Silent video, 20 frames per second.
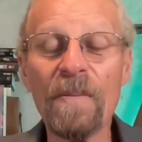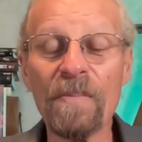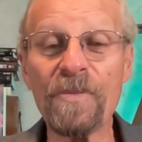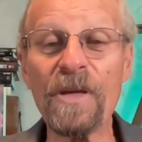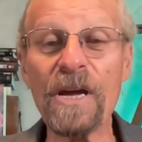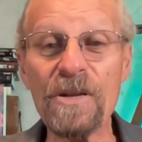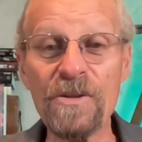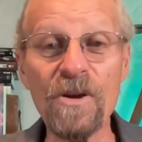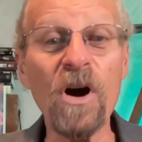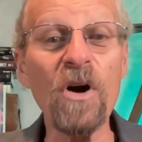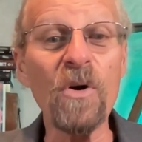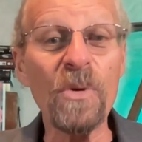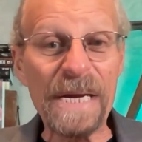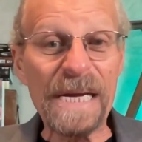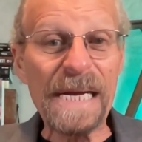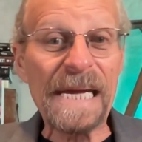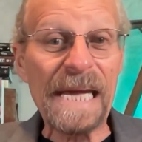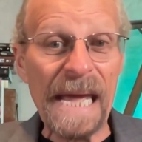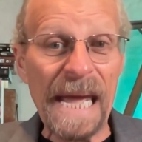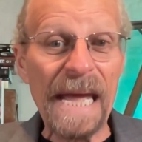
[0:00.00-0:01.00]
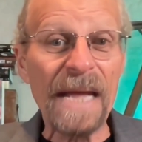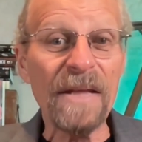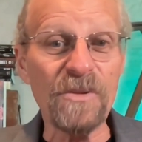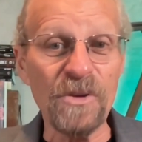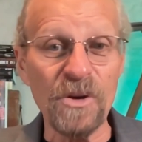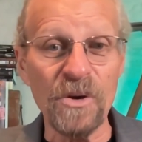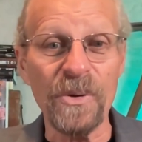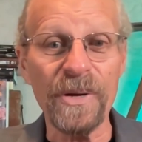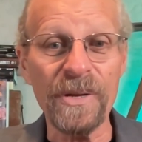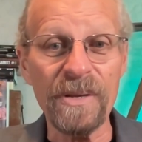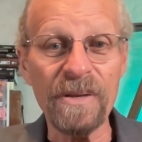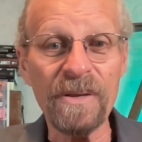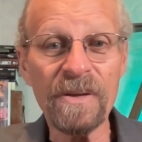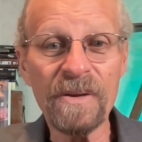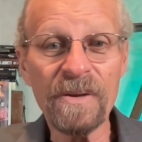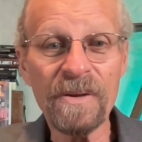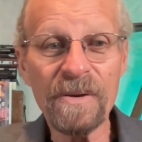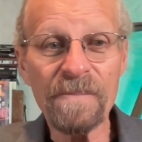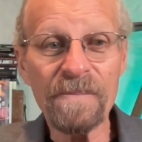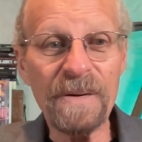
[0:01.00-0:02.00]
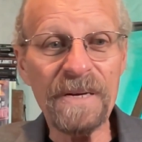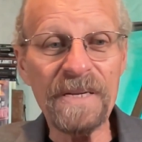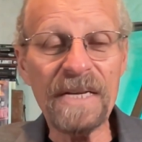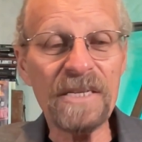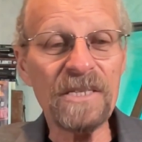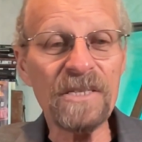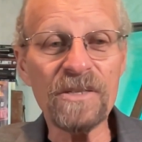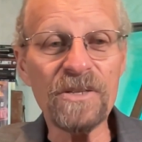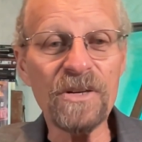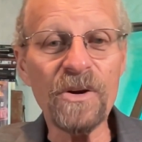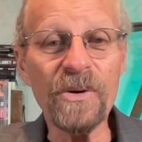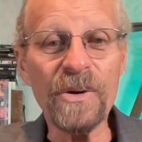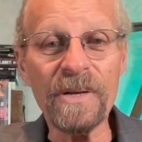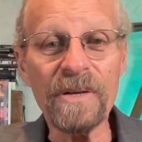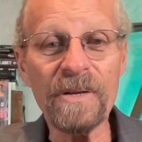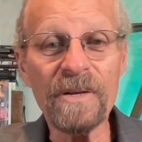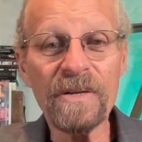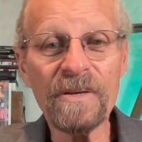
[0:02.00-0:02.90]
They know he can do it, but he doesn't do it.